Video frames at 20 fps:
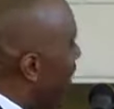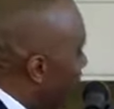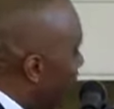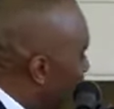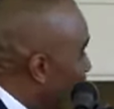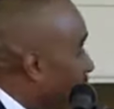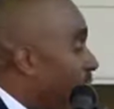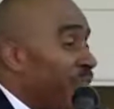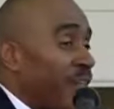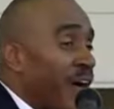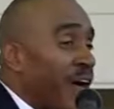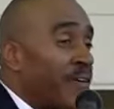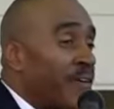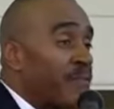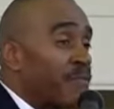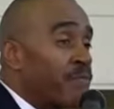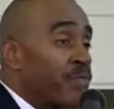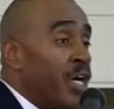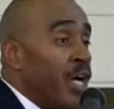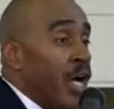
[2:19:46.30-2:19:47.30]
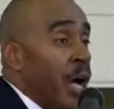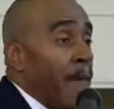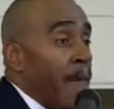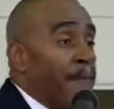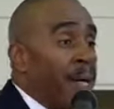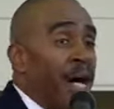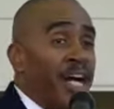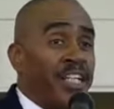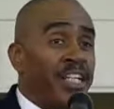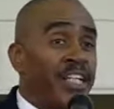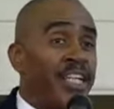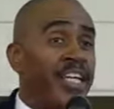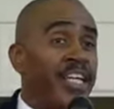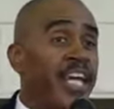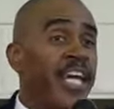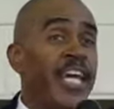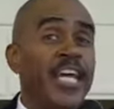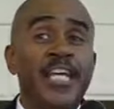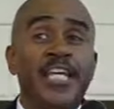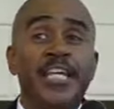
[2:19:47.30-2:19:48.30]
And brother. But
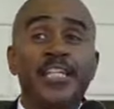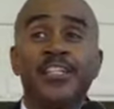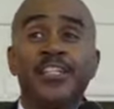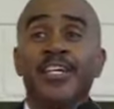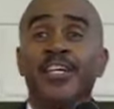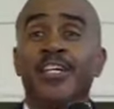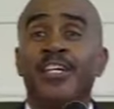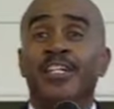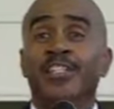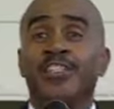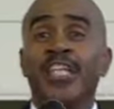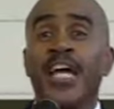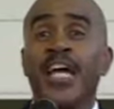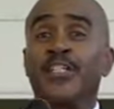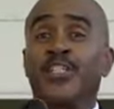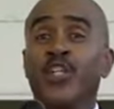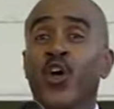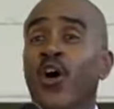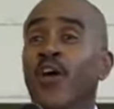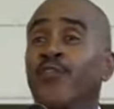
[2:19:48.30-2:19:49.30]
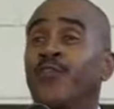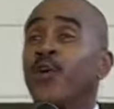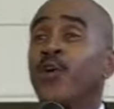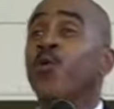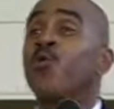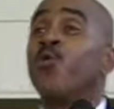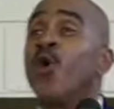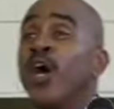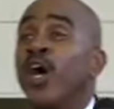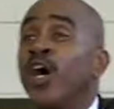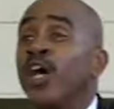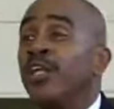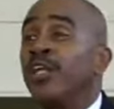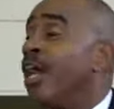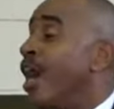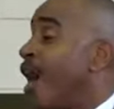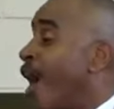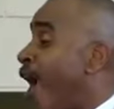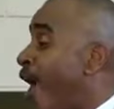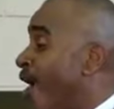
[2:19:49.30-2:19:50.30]
he that doeth the will
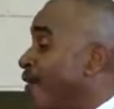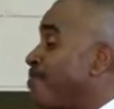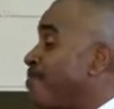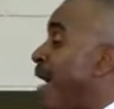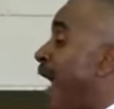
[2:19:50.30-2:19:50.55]
of